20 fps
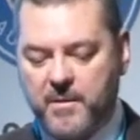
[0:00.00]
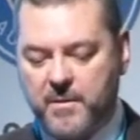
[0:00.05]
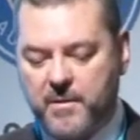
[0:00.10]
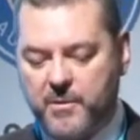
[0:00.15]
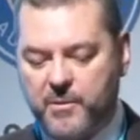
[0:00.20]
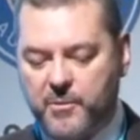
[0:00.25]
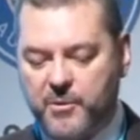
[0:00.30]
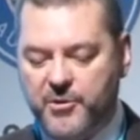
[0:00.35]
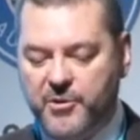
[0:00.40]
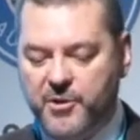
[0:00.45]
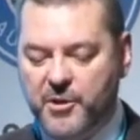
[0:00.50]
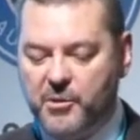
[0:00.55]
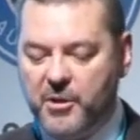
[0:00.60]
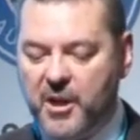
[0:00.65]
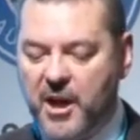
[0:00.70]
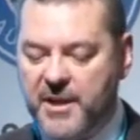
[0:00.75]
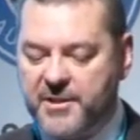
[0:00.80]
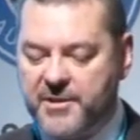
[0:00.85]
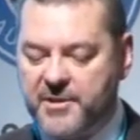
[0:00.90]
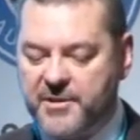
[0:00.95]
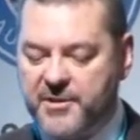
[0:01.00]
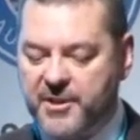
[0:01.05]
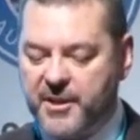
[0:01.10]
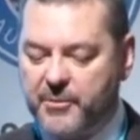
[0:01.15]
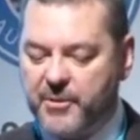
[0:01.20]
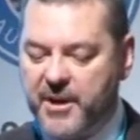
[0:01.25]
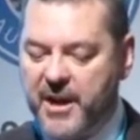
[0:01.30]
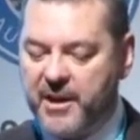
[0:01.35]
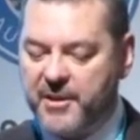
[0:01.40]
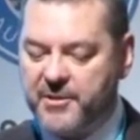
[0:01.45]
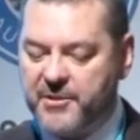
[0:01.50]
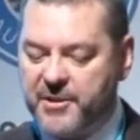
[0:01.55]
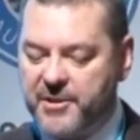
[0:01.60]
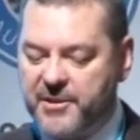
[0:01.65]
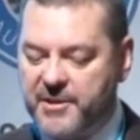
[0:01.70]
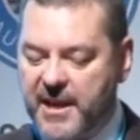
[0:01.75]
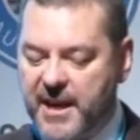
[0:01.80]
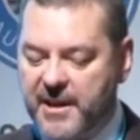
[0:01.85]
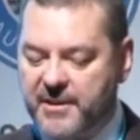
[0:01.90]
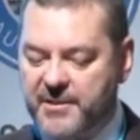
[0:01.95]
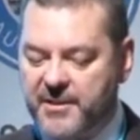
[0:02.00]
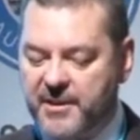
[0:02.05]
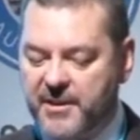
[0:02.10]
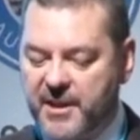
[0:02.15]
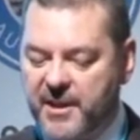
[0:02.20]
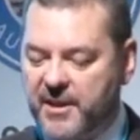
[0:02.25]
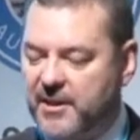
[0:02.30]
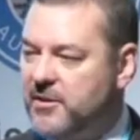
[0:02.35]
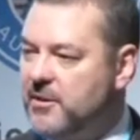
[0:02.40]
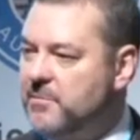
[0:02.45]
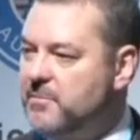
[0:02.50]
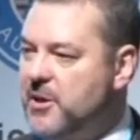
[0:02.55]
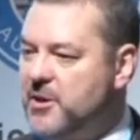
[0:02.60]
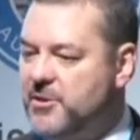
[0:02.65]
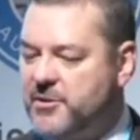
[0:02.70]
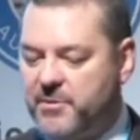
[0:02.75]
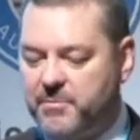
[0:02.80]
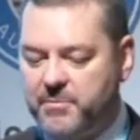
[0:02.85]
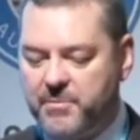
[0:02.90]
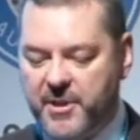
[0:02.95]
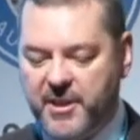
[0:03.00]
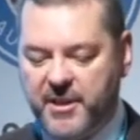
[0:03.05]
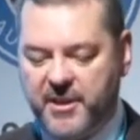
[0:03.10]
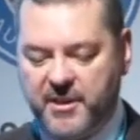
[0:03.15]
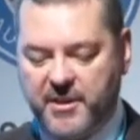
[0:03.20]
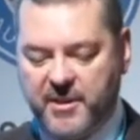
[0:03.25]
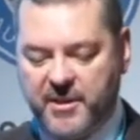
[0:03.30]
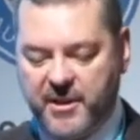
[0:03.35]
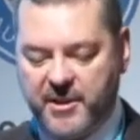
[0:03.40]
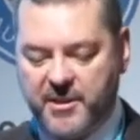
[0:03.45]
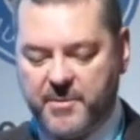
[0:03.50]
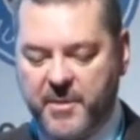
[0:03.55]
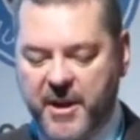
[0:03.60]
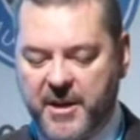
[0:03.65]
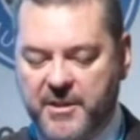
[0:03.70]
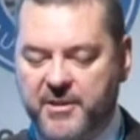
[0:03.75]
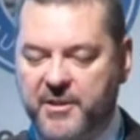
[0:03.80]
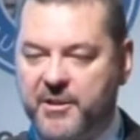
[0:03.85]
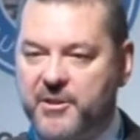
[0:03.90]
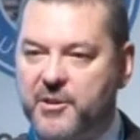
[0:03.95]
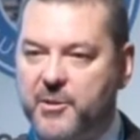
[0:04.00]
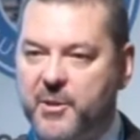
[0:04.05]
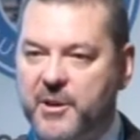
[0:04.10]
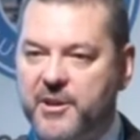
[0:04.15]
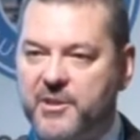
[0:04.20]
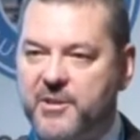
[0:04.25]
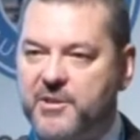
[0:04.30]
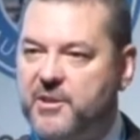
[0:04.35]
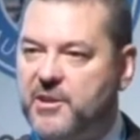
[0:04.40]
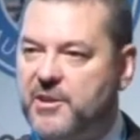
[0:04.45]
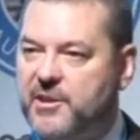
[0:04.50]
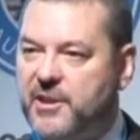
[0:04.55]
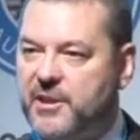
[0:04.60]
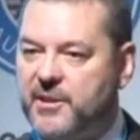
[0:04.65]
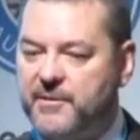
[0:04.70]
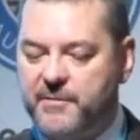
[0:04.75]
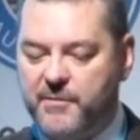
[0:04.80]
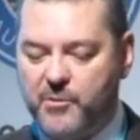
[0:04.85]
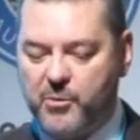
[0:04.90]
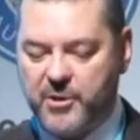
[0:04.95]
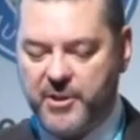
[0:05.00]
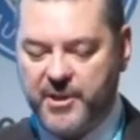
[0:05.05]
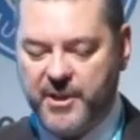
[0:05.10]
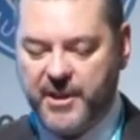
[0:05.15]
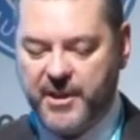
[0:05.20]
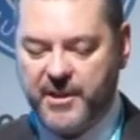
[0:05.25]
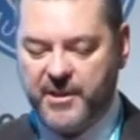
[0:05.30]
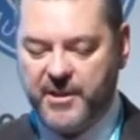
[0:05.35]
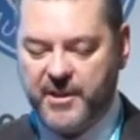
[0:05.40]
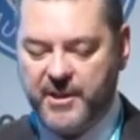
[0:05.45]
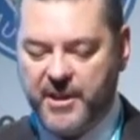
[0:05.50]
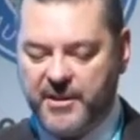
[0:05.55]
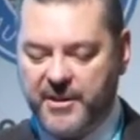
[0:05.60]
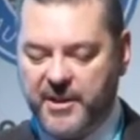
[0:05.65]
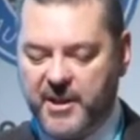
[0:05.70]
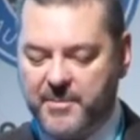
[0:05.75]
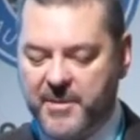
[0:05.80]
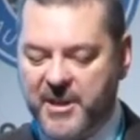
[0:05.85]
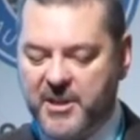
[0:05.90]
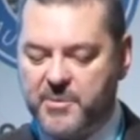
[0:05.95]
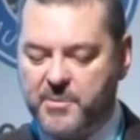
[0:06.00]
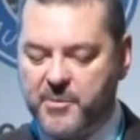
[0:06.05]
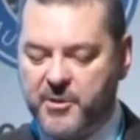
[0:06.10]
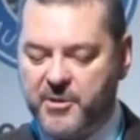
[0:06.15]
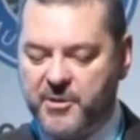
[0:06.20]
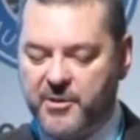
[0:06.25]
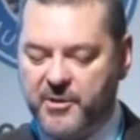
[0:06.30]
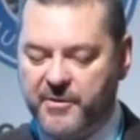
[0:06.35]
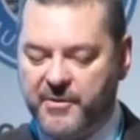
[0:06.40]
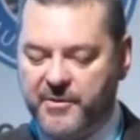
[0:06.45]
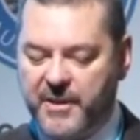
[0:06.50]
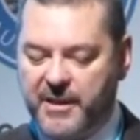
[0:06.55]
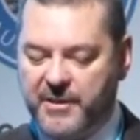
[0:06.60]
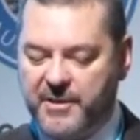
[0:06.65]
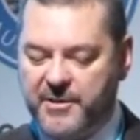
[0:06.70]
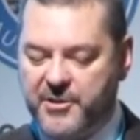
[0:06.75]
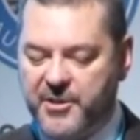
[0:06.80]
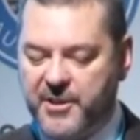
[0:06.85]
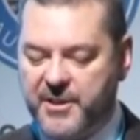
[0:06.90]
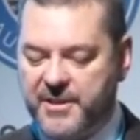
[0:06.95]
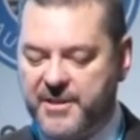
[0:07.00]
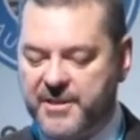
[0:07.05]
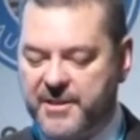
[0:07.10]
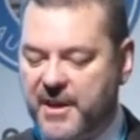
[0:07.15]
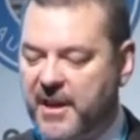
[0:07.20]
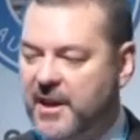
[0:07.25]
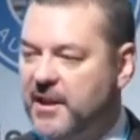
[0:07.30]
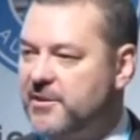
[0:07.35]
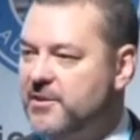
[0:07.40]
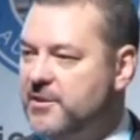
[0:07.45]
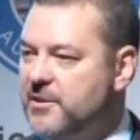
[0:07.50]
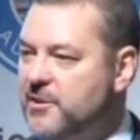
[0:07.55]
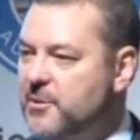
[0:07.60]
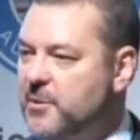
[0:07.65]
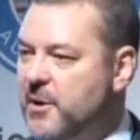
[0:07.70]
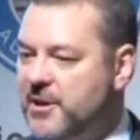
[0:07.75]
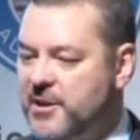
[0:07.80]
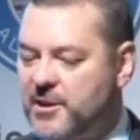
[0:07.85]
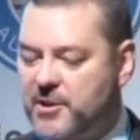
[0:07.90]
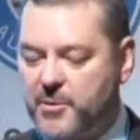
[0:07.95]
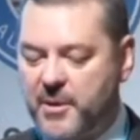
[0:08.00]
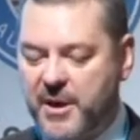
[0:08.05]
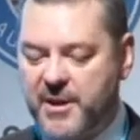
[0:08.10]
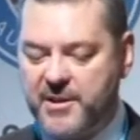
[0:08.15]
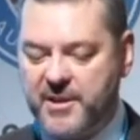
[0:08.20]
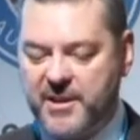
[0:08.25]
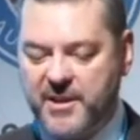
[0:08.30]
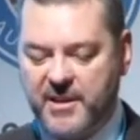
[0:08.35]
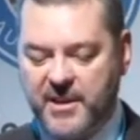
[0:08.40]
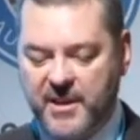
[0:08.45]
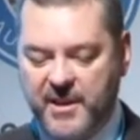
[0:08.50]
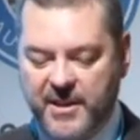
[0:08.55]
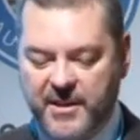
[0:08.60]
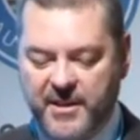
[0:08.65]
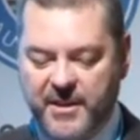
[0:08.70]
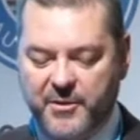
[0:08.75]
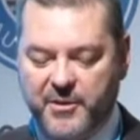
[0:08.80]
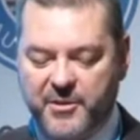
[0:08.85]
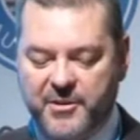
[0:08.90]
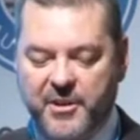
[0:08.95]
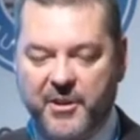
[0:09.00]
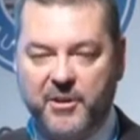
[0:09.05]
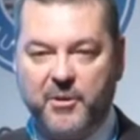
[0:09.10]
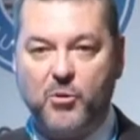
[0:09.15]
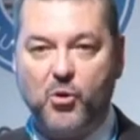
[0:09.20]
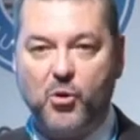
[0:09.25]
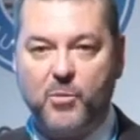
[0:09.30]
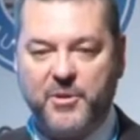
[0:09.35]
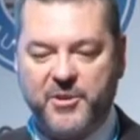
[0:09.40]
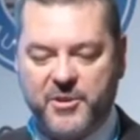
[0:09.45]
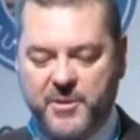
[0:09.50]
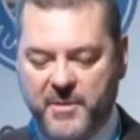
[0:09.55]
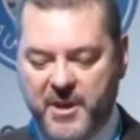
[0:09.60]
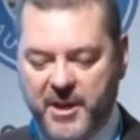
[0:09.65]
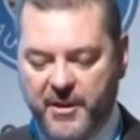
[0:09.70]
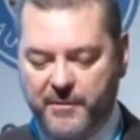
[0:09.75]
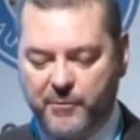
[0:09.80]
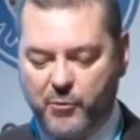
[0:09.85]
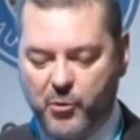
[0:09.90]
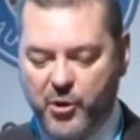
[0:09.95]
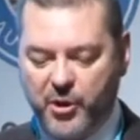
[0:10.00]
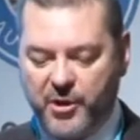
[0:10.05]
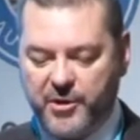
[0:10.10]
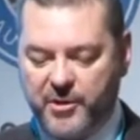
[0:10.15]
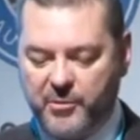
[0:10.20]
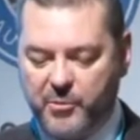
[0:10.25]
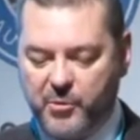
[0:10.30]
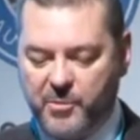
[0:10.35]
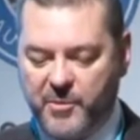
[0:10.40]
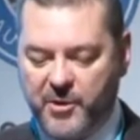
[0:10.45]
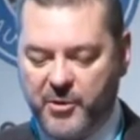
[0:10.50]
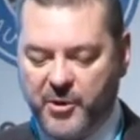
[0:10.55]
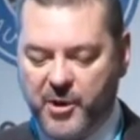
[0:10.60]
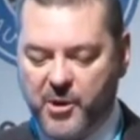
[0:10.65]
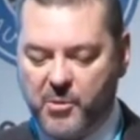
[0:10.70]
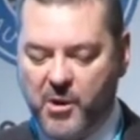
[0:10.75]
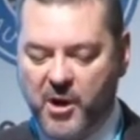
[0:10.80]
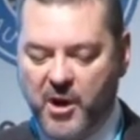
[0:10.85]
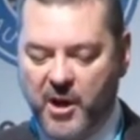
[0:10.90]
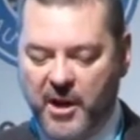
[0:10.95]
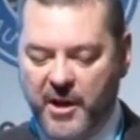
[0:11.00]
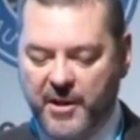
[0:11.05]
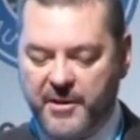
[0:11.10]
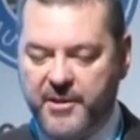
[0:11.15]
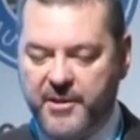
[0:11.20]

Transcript: With new licensing rounds in Tanzania and Mozambique expected in 2013-14 and the commencement of LNG sales in 2020, there is an enormous amount of work that will be required.